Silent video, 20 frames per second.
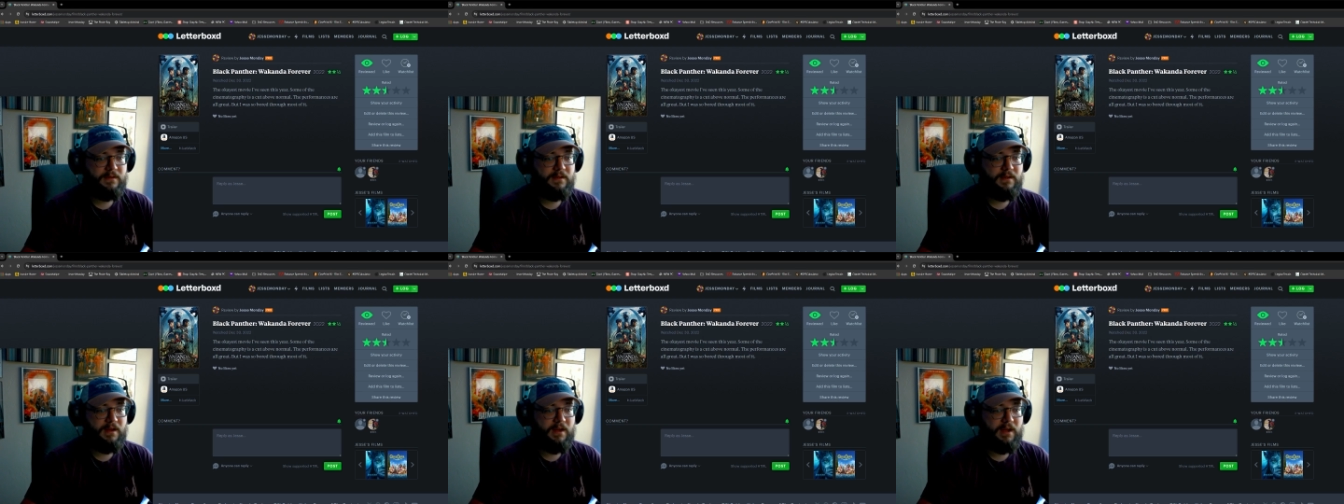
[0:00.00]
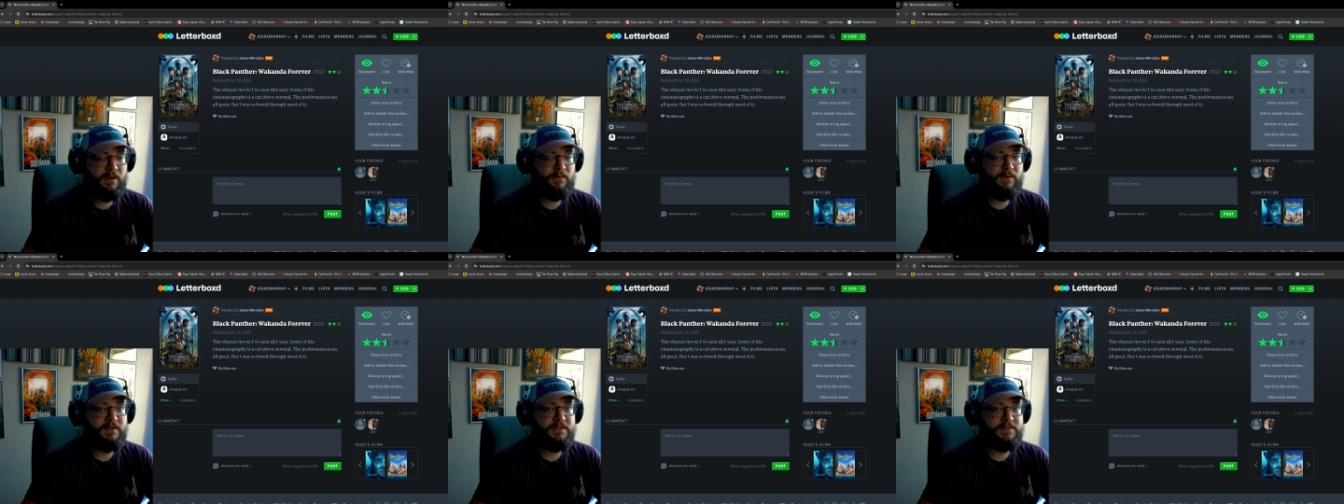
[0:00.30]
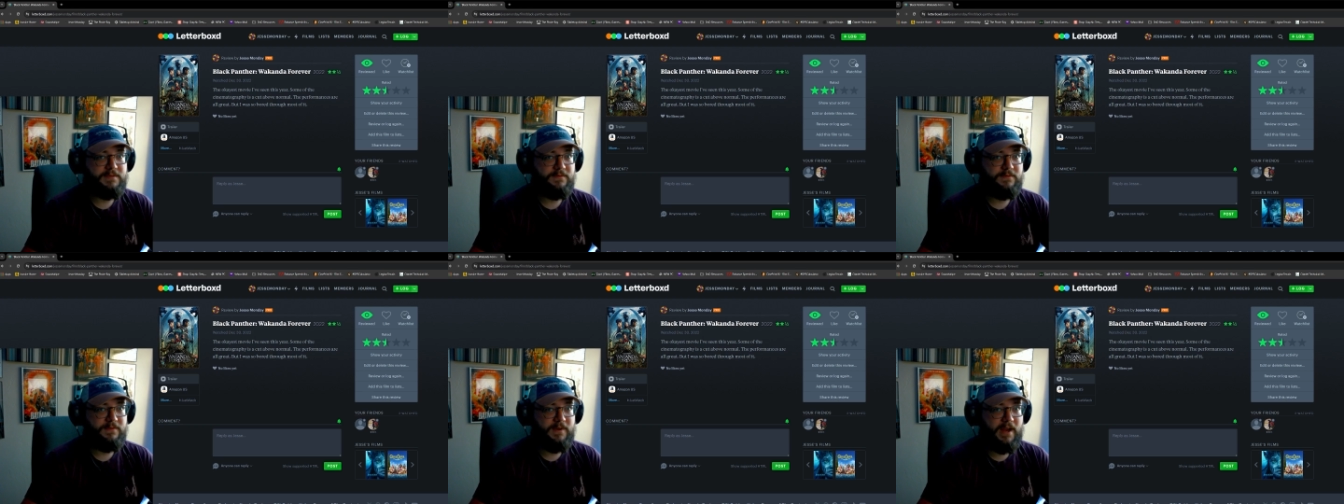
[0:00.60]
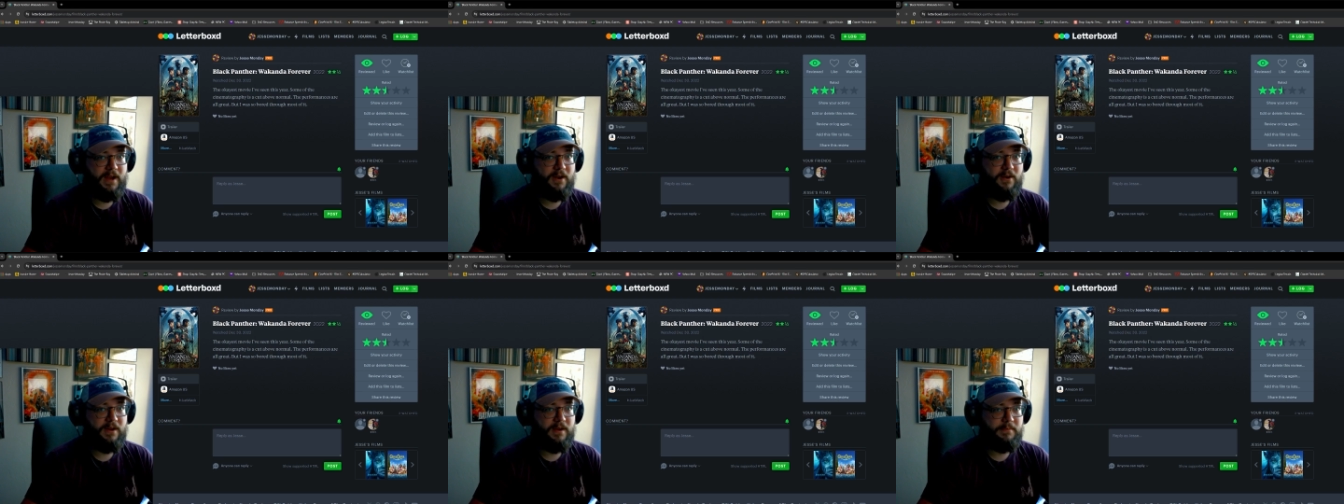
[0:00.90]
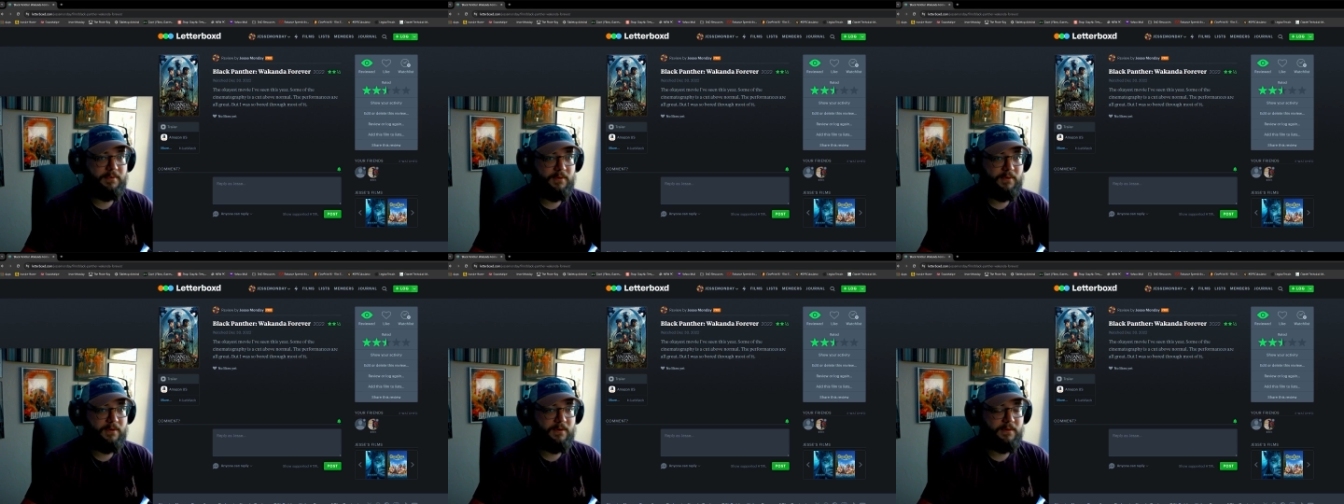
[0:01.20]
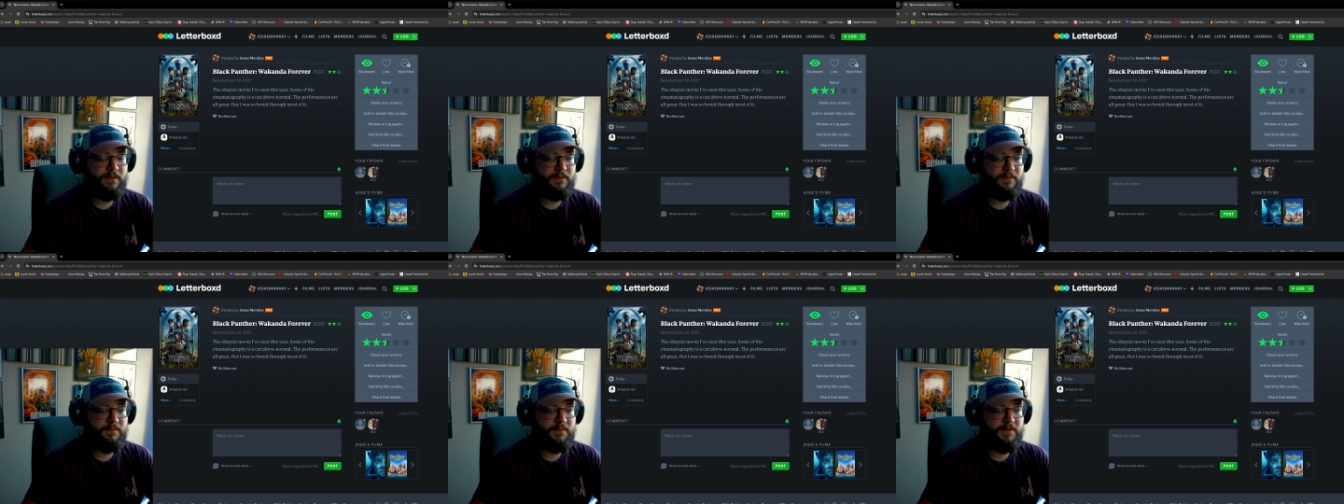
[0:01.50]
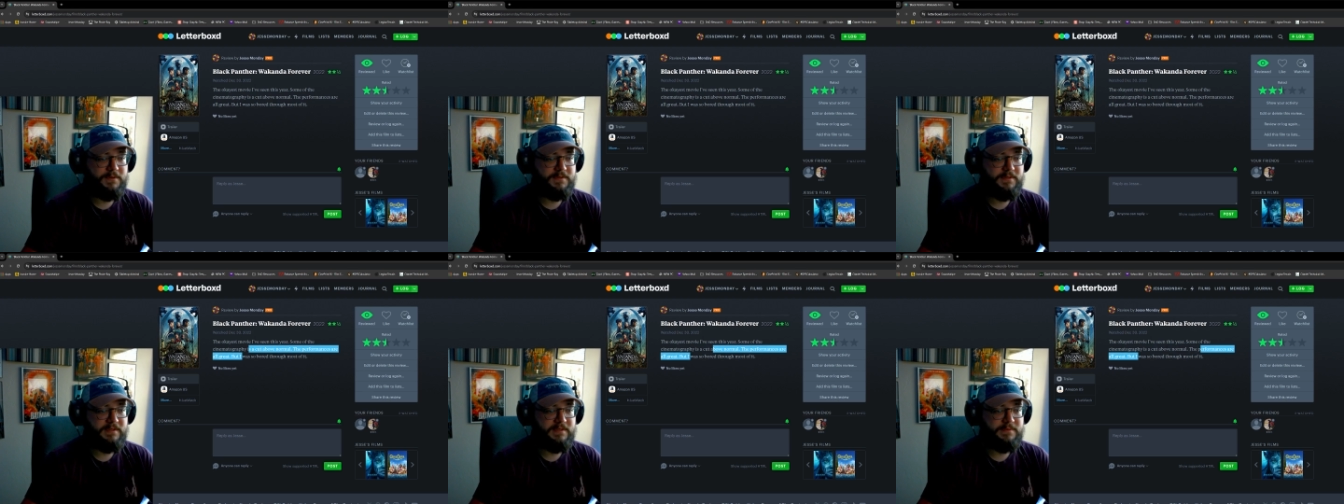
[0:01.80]
I was very bored through
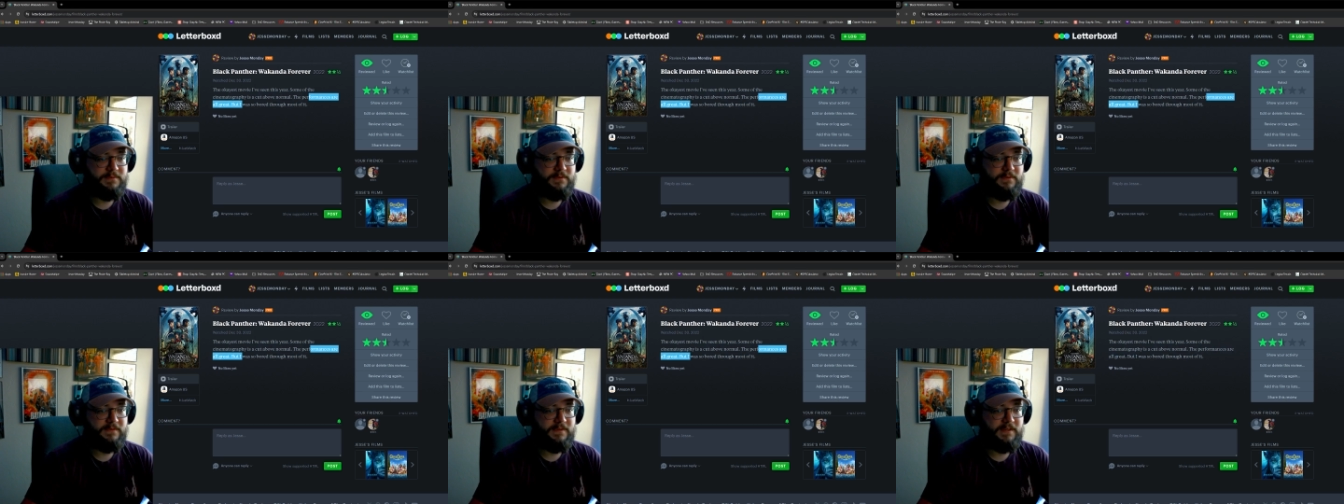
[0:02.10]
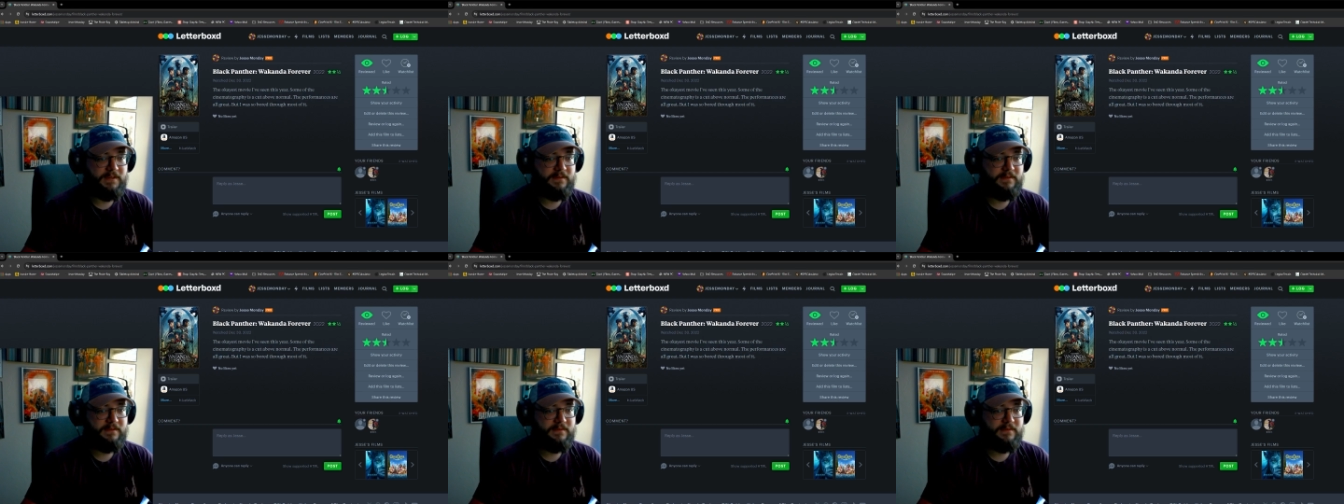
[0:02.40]
most of this movie.